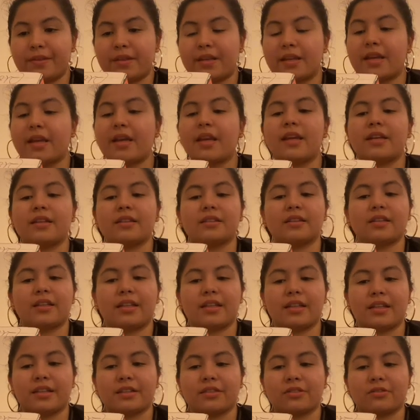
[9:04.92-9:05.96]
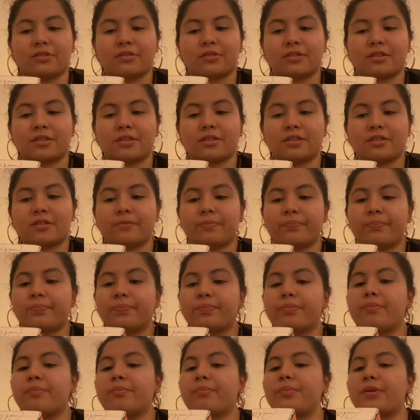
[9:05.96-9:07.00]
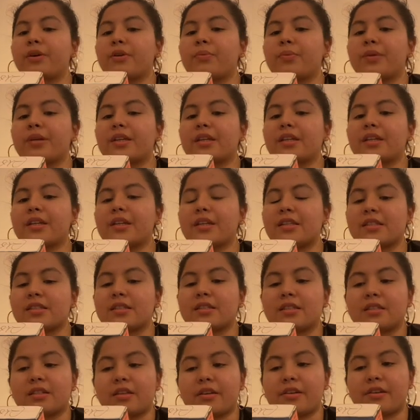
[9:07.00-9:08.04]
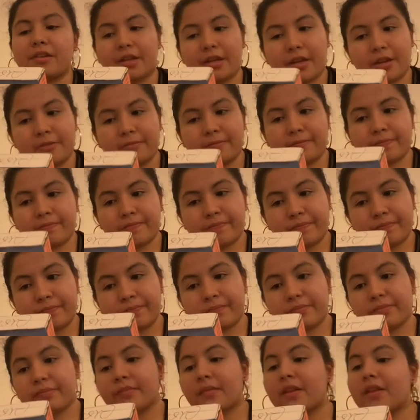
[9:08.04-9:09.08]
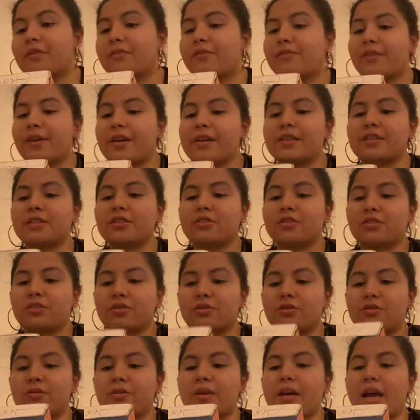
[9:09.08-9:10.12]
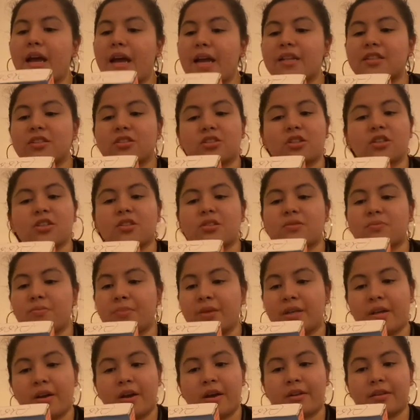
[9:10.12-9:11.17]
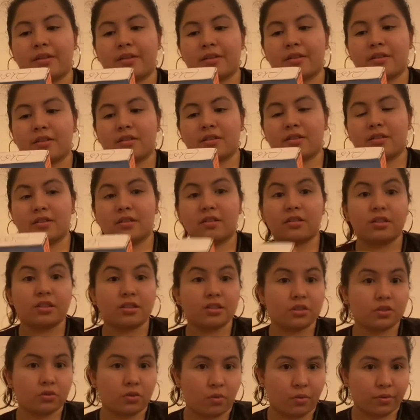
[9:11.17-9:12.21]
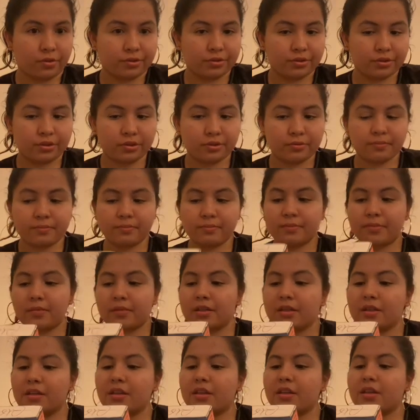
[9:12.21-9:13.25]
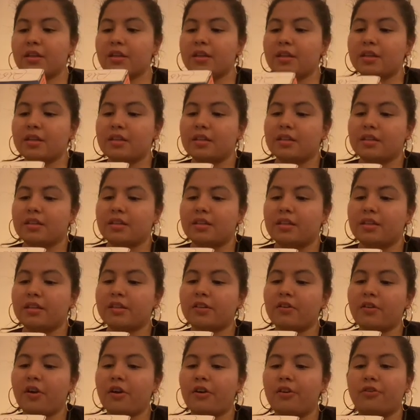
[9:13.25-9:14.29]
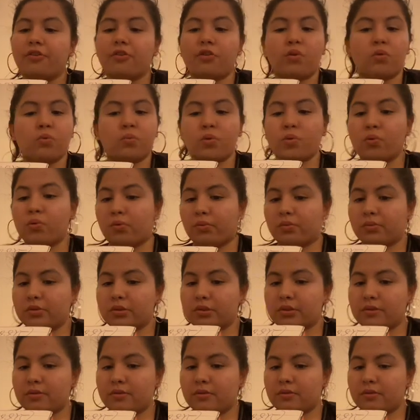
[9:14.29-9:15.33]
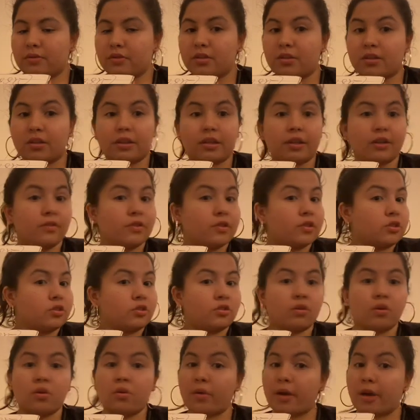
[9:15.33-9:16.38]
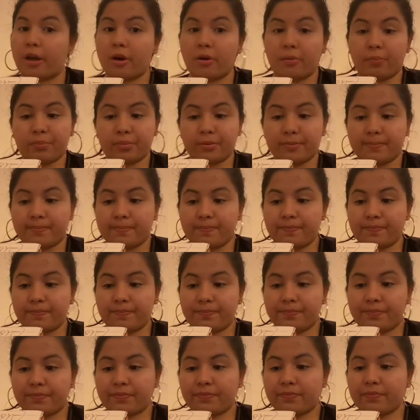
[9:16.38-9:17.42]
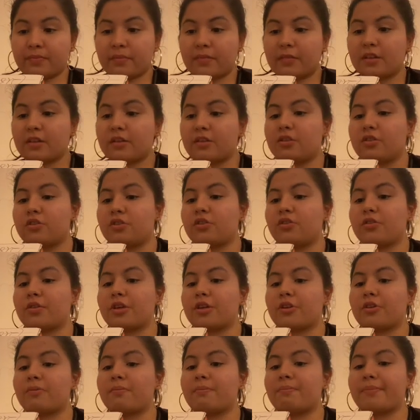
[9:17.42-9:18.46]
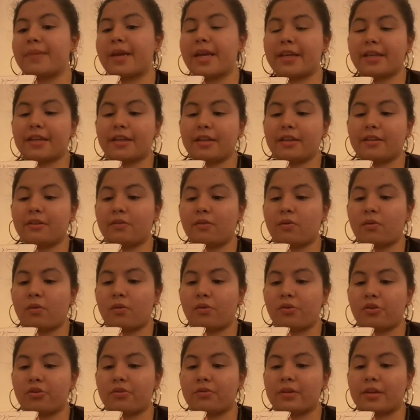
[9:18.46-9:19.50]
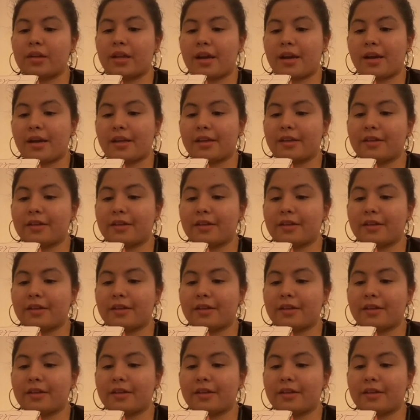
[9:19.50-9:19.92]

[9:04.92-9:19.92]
and the Glazers. But Wicked isn't done yet. Phase 2 has just begun. The Scorch. There are no rules. There is no help. You either make it or you die.